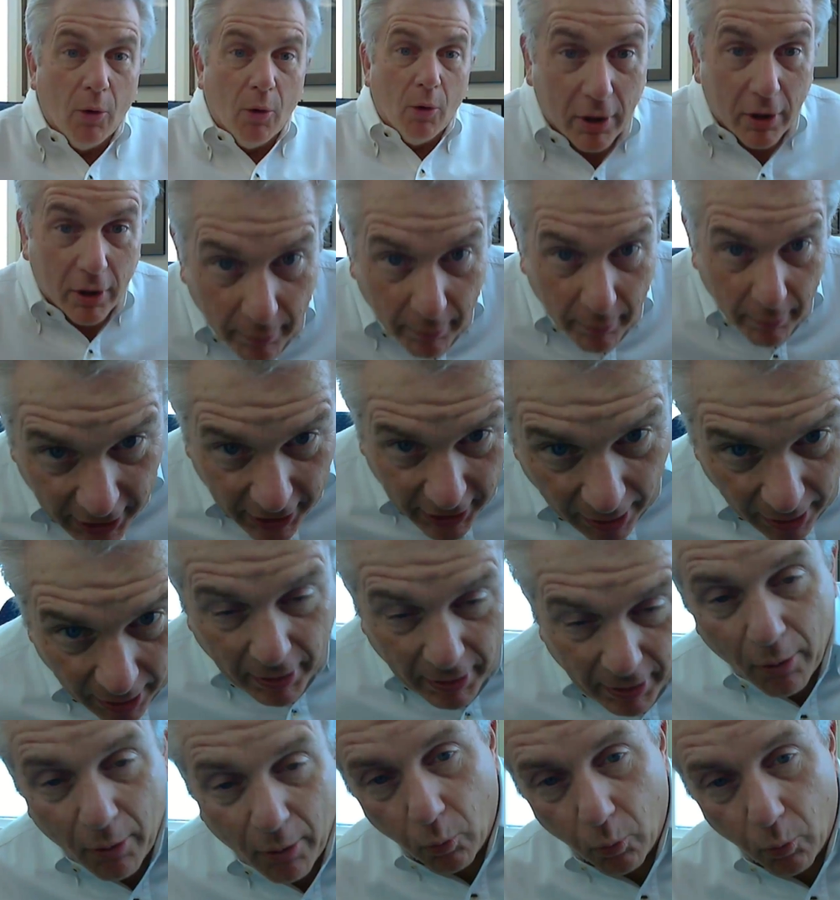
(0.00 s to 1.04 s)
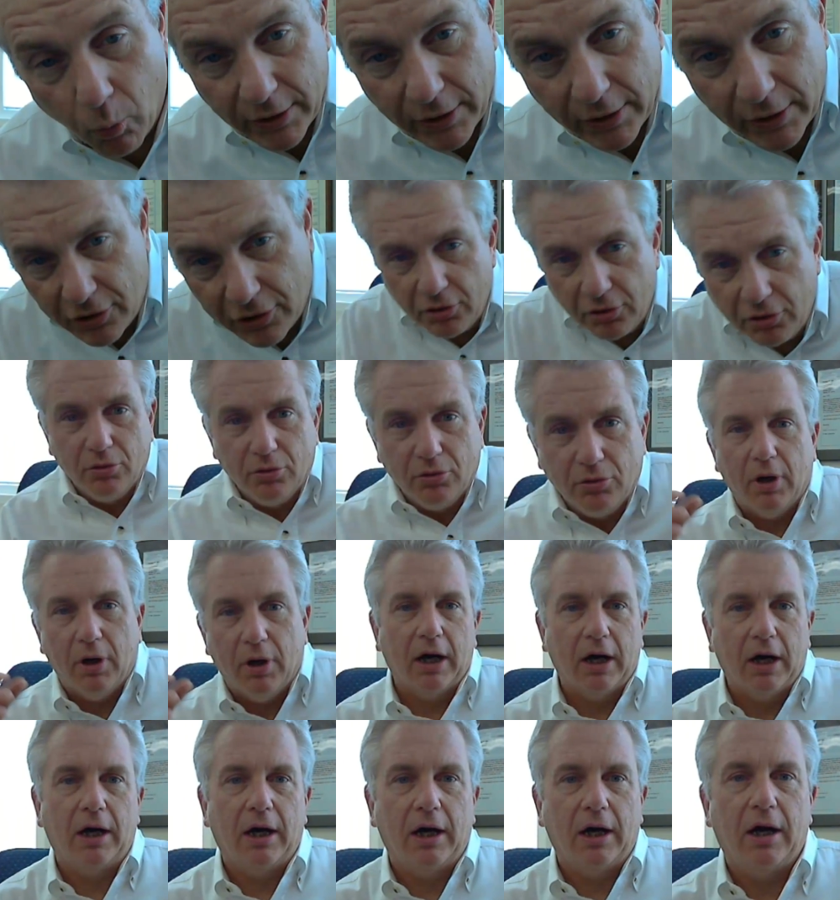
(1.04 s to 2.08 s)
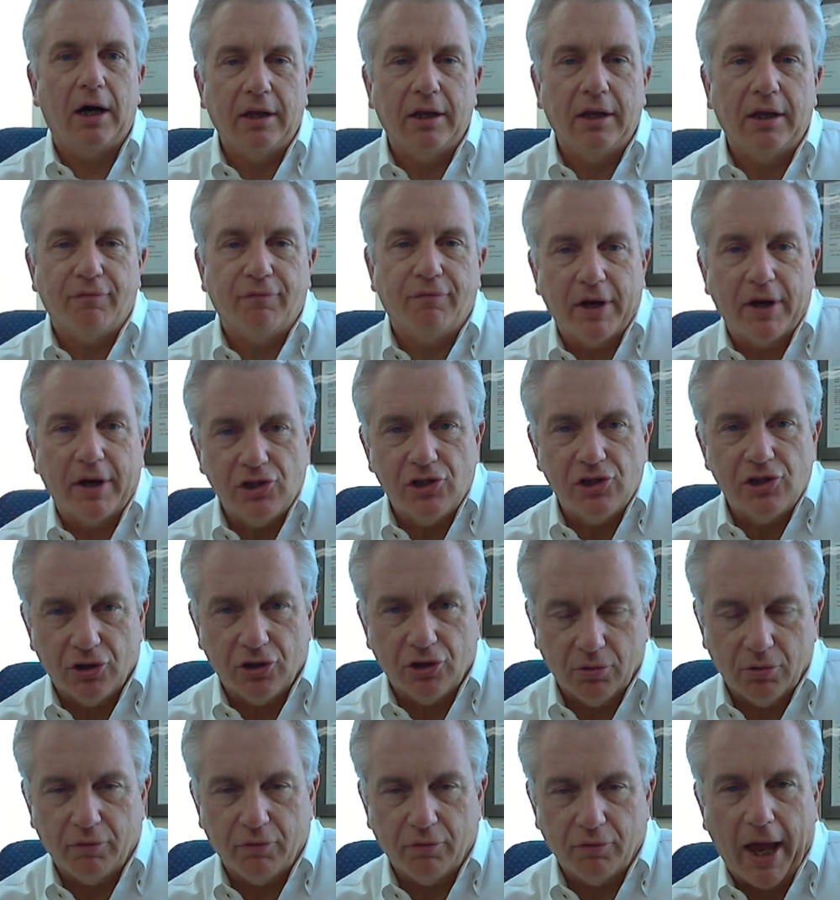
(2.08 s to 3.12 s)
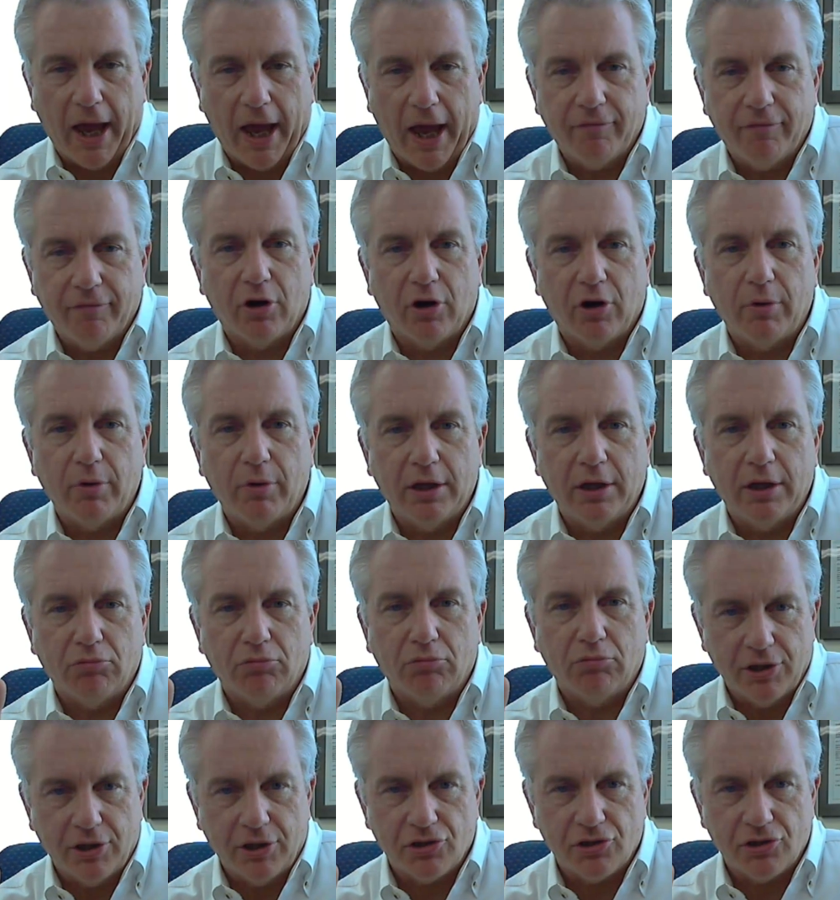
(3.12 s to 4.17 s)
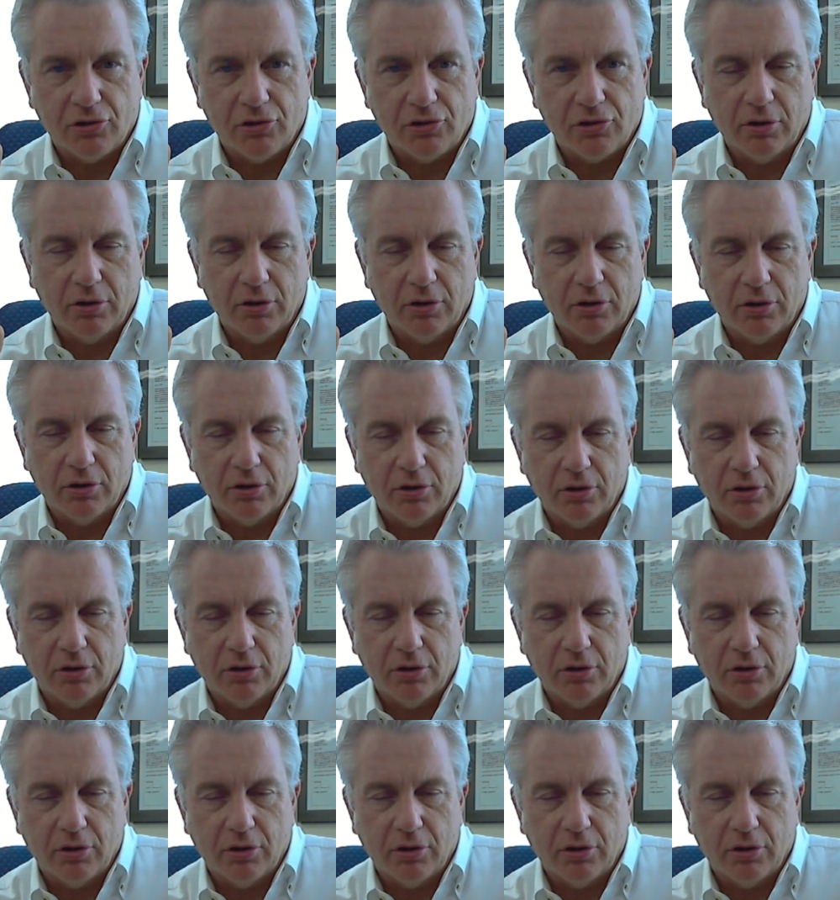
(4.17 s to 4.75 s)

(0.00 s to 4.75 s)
Well, coming up, I want to invite you, if you haven't already registered